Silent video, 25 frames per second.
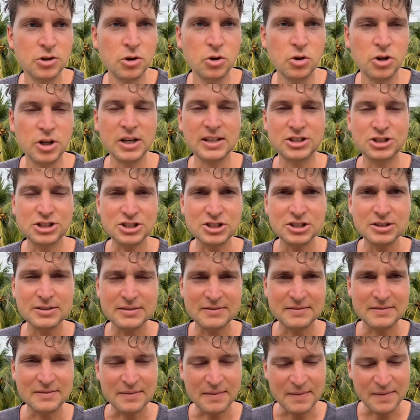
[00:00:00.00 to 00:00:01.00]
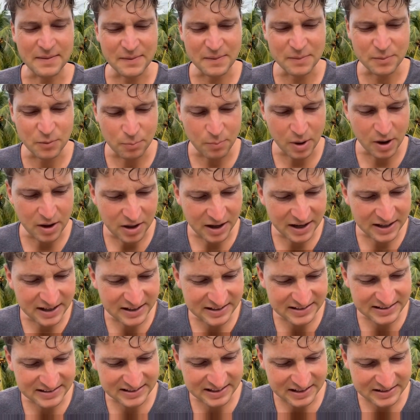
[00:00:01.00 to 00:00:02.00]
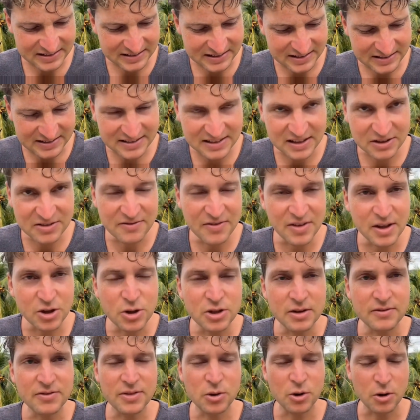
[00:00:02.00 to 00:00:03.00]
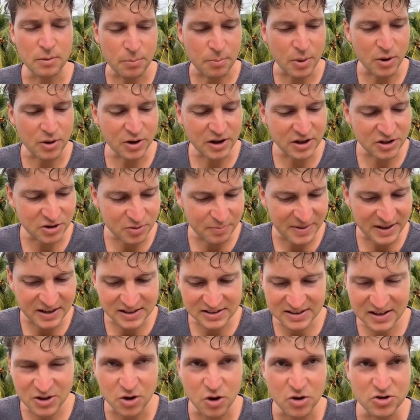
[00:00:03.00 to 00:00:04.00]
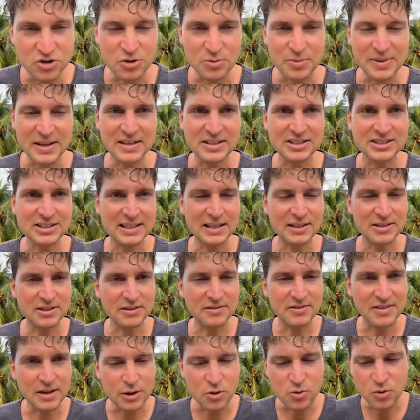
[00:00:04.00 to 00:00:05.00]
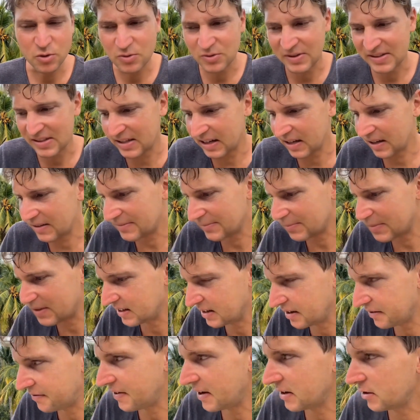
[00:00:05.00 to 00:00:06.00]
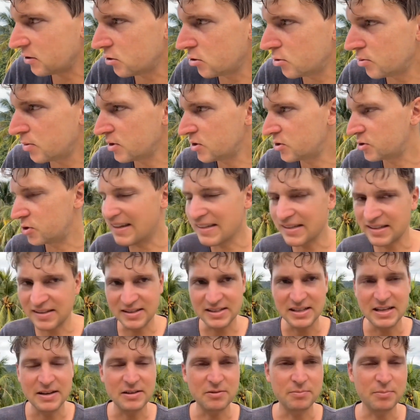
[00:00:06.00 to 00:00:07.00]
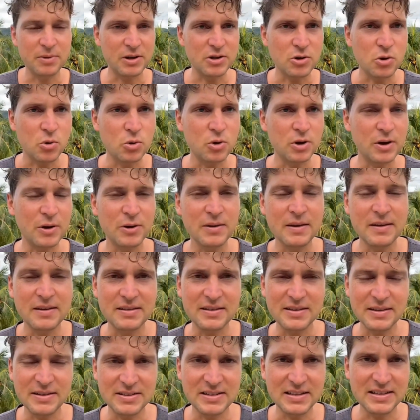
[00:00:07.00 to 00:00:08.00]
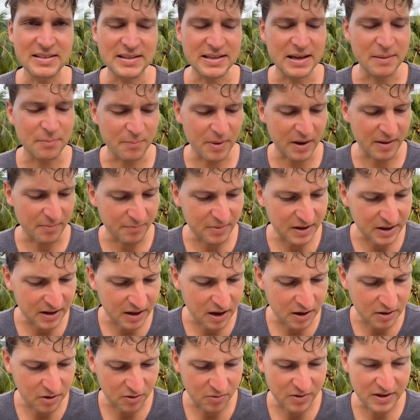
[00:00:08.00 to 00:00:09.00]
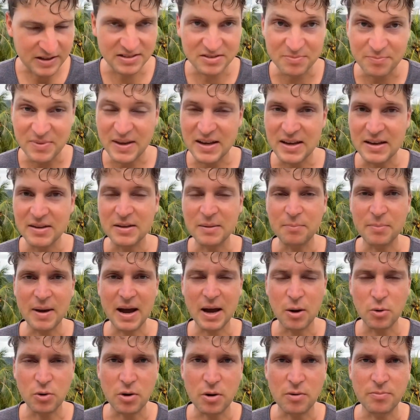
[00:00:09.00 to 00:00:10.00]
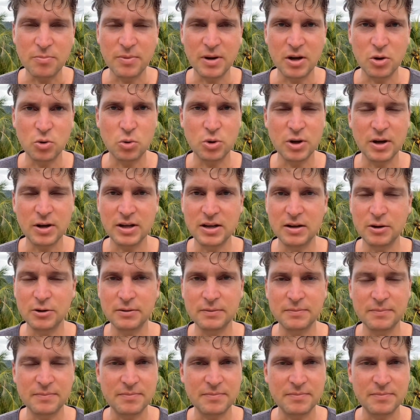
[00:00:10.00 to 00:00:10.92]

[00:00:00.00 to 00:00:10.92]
crazy. The market has seen this as very, very bullish because it also means that the Federal Reserve probably doesn't have anything against Bitcoin, since they might be underestimating the power of Bitcoin here.